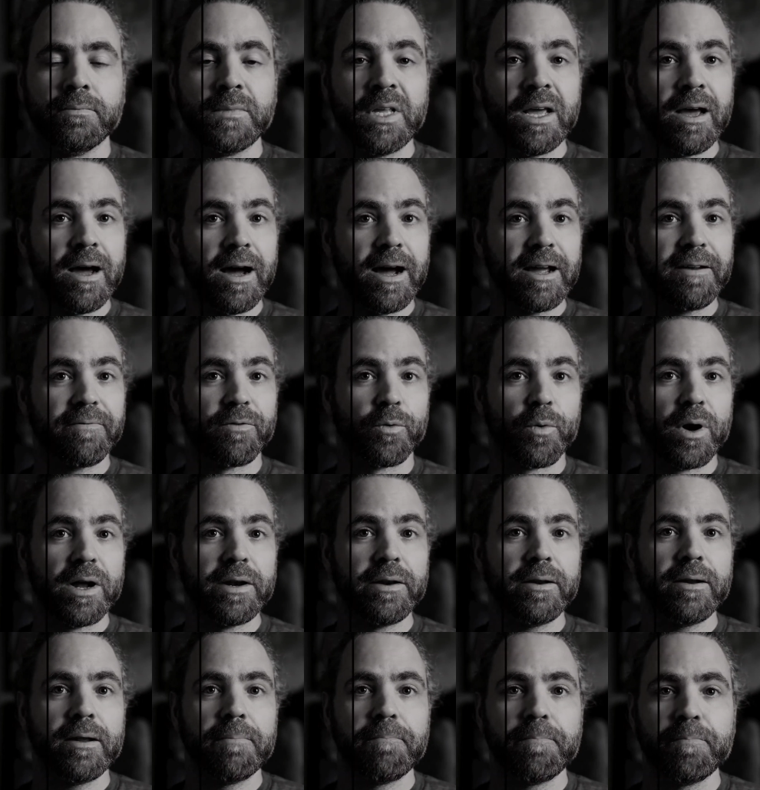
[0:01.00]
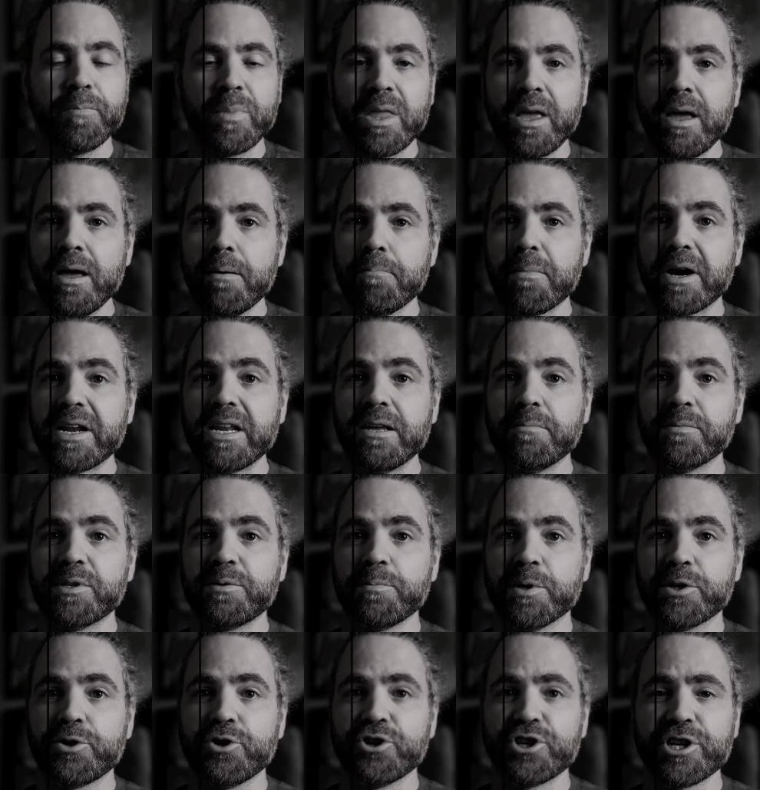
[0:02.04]
Hi everyone, my name is
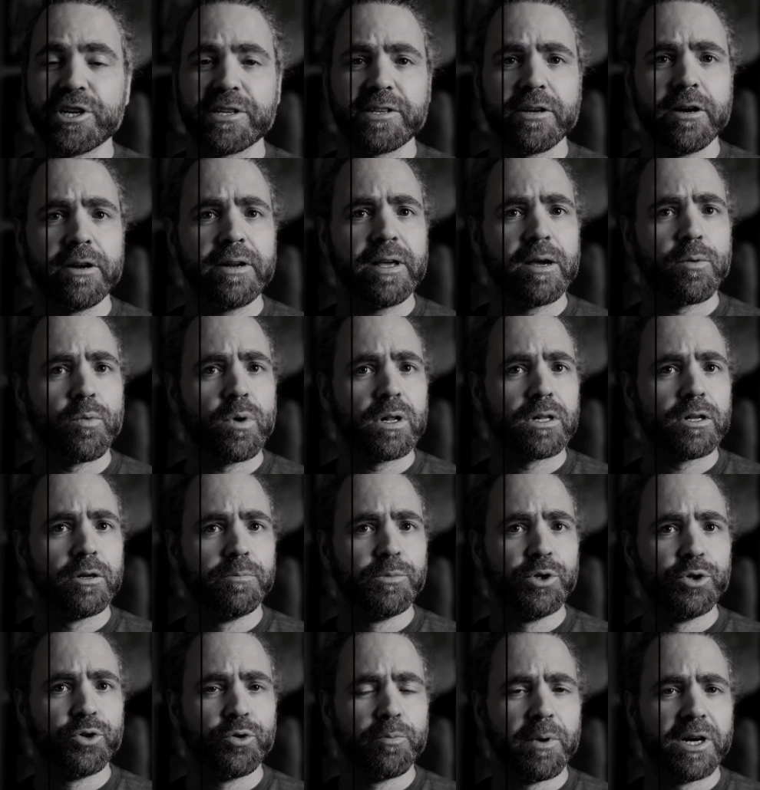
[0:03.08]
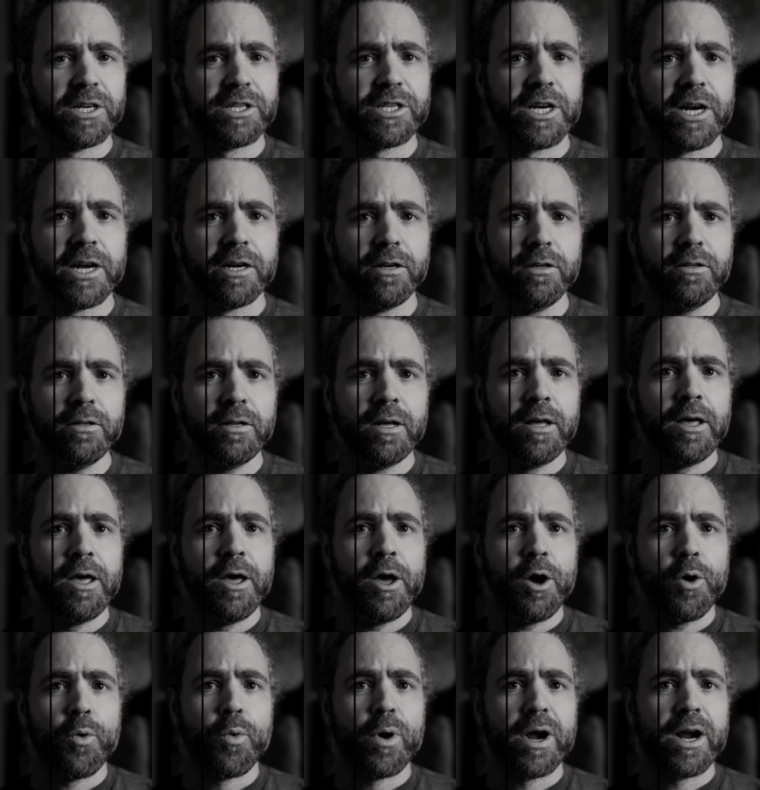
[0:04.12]
Mathieu Jasson and I welcome you to my channel
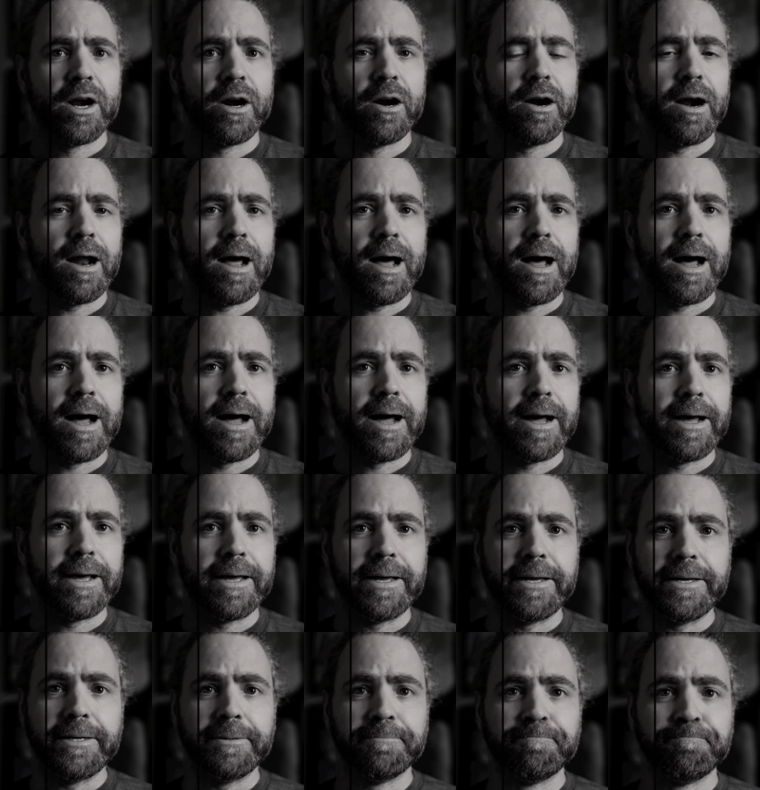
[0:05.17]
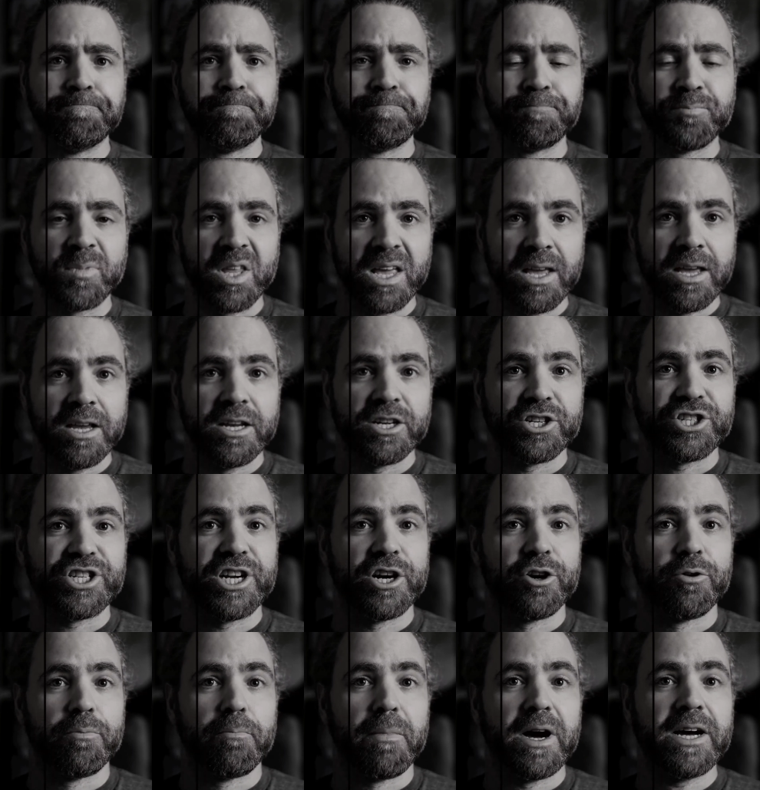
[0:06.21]
where I
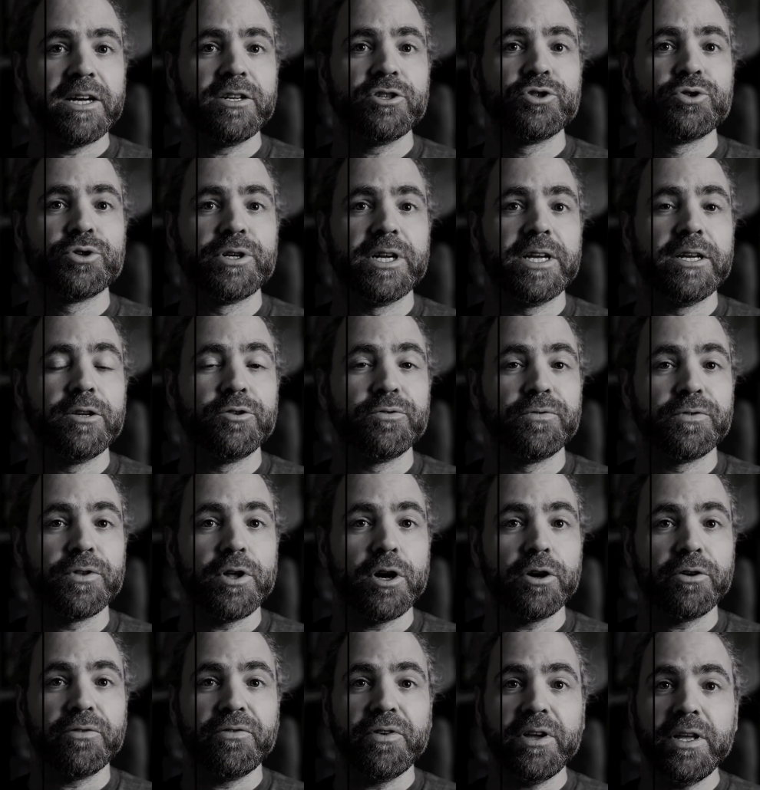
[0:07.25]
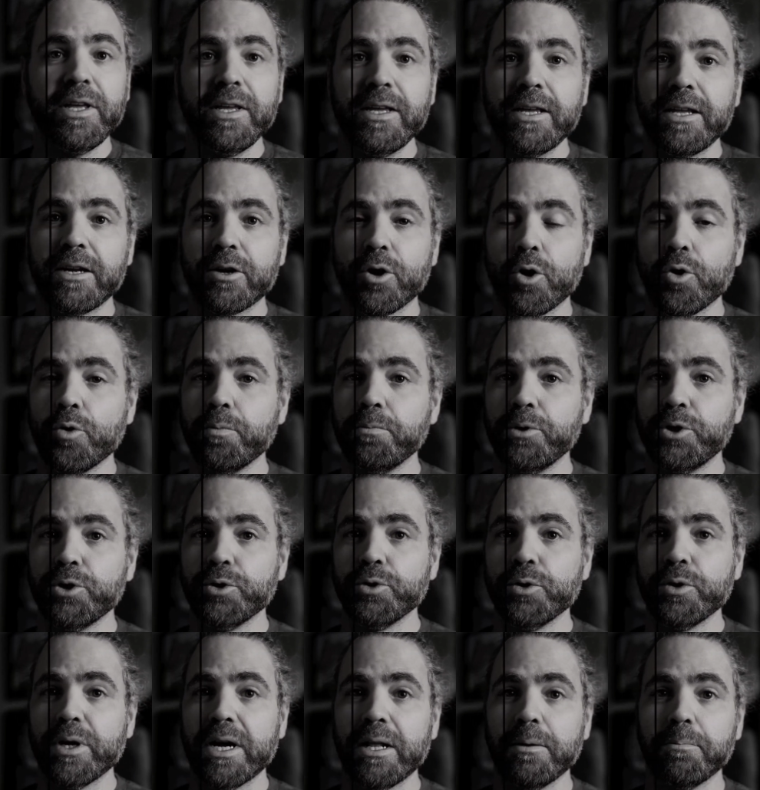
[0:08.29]
share my journey into photography in hope
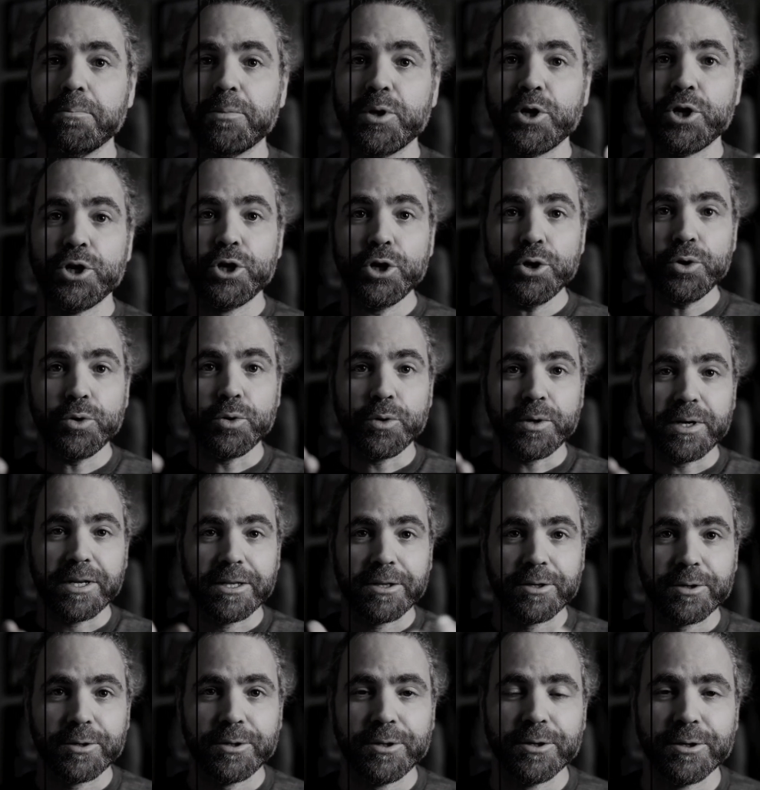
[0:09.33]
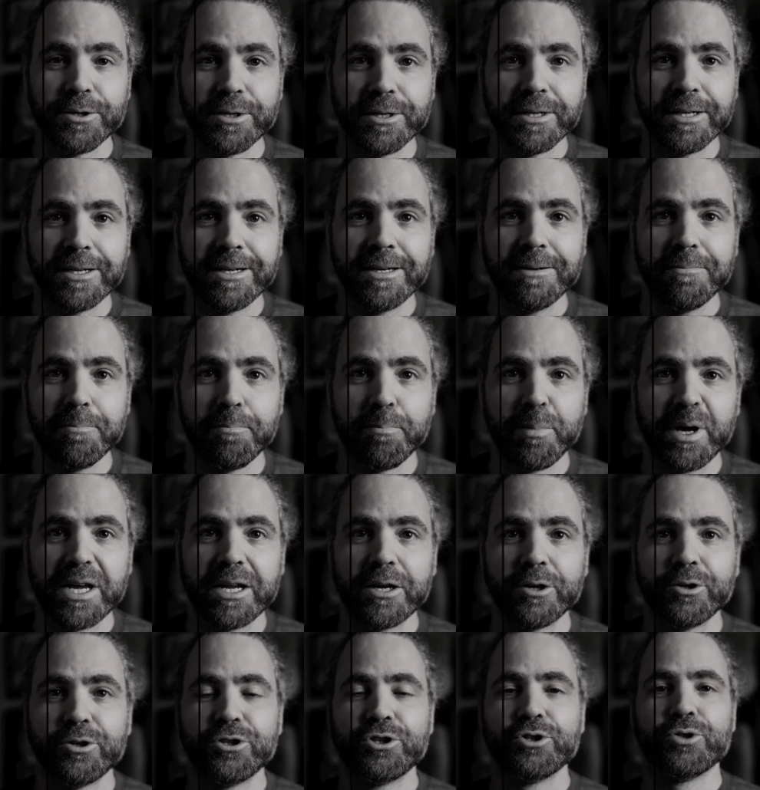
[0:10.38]
to help you into your
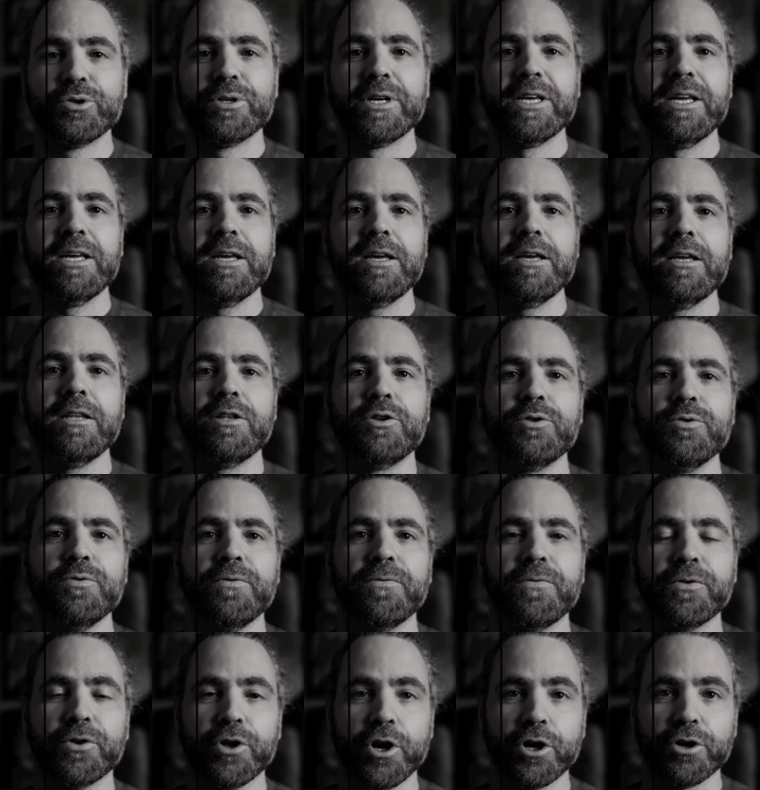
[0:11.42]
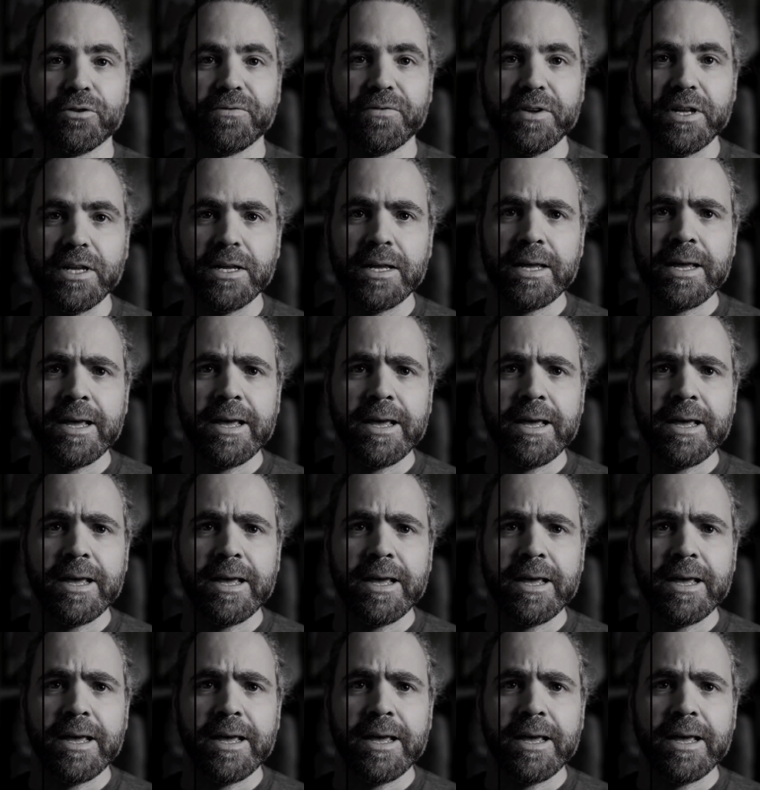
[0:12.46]
beginner journey into photography.